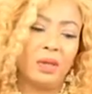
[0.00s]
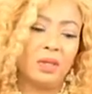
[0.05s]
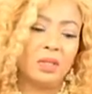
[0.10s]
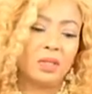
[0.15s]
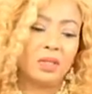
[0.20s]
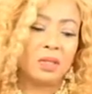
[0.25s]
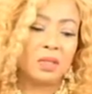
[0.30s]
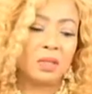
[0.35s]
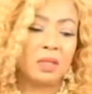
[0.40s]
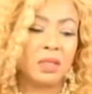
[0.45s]

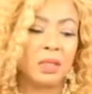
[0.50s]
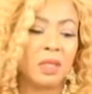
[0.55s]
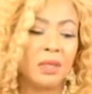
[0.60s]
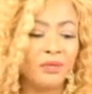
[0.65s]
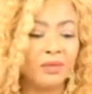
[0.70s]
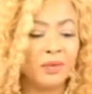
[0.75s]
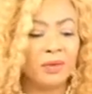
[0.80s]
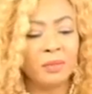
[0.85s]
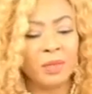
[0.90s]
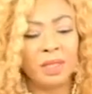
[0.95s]
So the
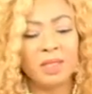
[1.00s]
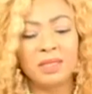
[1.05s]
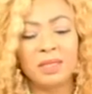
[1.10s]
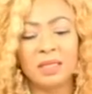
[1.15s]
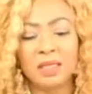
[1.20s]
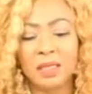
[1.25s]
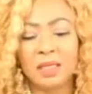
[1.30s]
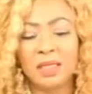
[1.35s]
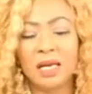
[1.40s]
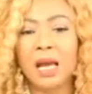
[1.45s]
gift of me
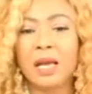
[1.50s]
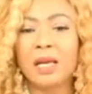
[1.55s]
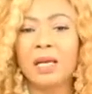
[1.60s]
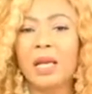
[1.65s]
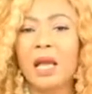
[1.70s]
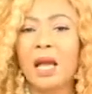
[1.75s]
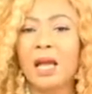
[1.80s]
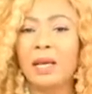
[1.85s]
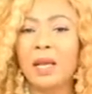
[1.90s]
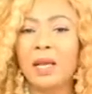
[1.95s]
sitting down
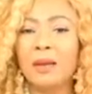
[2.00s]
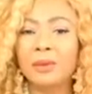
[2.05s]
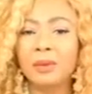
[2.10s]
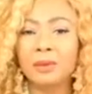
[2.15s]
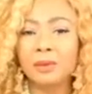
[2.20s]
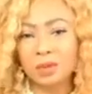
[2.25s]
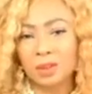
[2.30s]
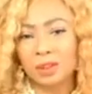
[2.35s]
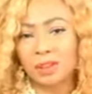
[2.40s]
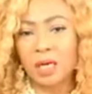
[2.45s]
here and
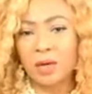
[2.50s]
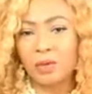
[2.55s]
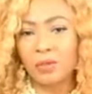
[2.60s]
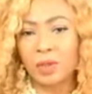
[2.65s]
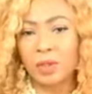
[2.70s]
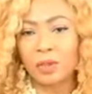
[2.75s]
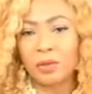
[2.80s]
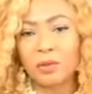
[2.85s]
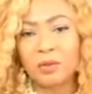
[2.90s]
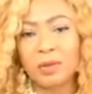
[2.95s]
able to chat
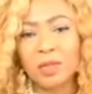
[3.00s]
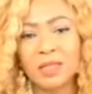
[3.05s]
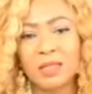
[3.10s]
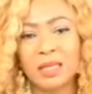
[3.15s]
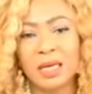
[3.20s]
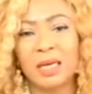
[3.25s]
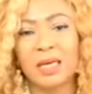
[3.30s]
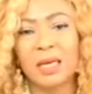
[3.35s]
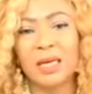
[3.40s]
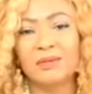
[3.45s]
with you is
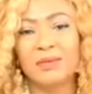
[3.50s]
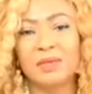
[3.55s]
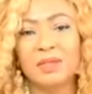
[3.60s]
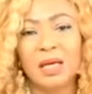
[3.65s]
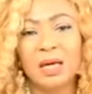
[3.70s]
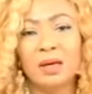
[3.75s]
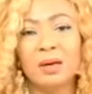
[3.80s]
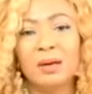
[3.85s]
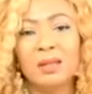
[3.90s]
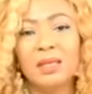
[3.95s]
a gift
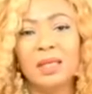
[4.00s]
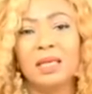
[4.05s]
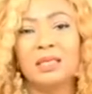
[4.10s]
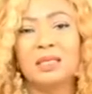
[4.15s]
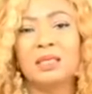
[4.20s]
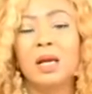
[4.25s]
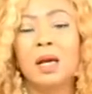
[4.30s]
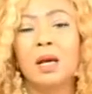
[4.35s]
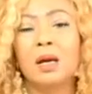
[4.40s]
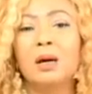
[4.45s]
that
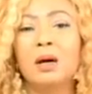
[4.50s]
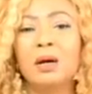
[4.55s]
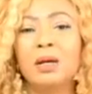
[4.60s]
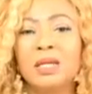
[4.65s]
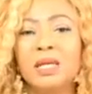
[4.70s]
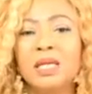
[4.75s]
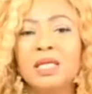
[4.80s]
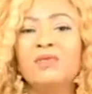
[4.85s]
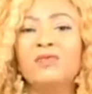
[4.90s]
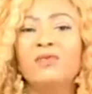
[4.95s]

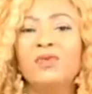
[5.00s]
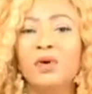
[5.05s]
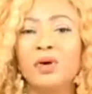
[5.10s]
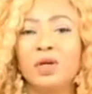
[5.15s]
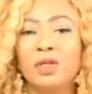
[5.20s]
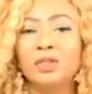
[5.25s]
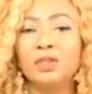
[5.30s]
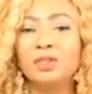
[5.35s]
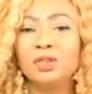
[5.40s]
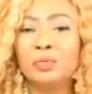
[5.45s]
God is
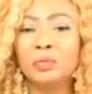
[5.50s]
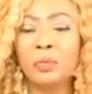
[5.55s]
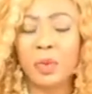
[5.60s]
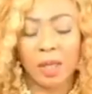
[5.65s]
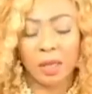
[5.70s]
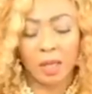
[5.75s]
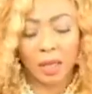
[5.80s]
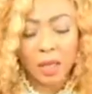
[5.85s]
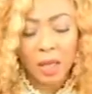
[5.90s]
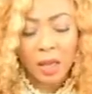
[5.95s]
flowing through me.